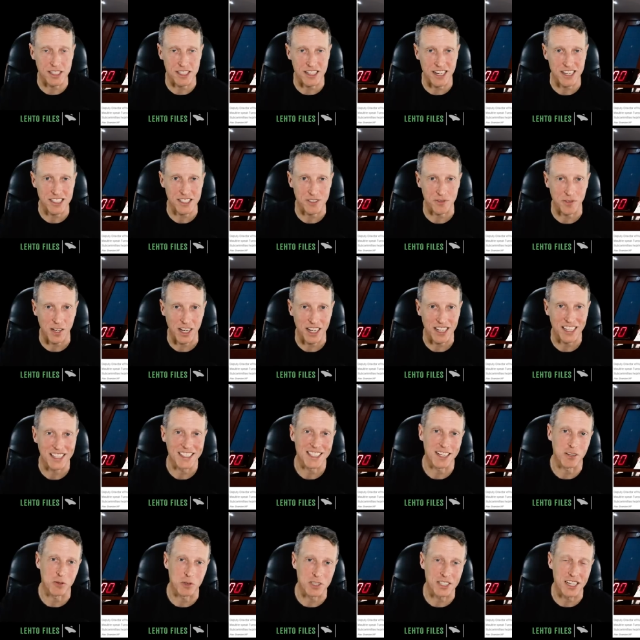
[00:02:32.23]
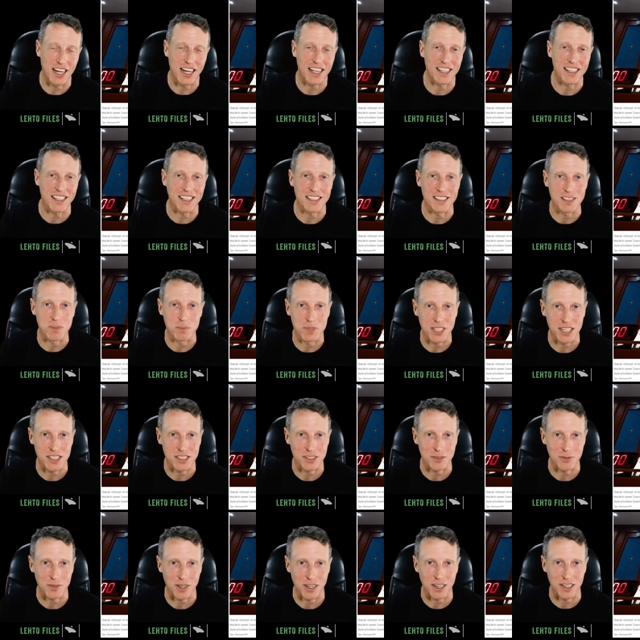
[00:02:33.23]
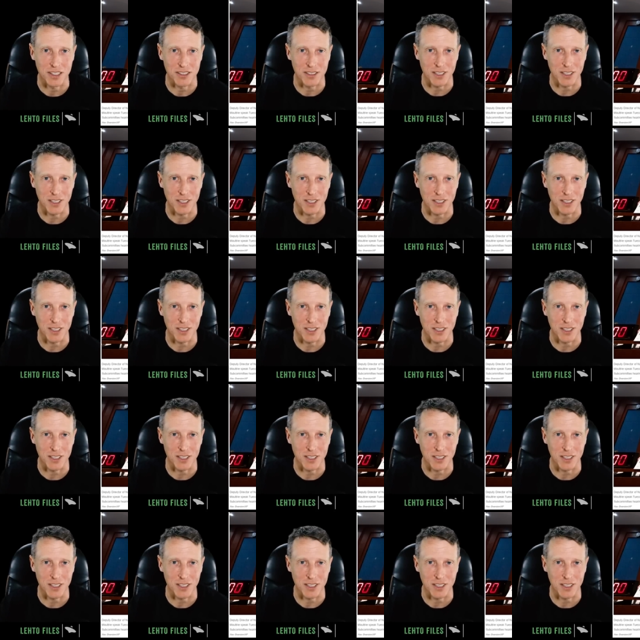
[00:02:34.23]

to testify, and they would not let them testify.